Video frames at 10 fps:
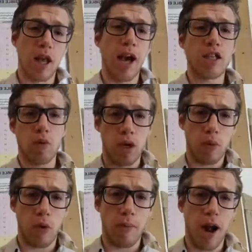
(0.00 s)
Last
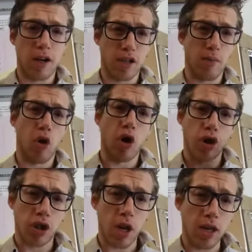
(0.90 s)
week, we were back to some
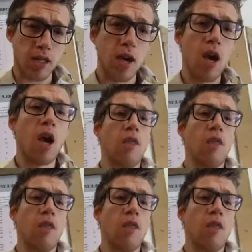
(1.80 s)
larger studies.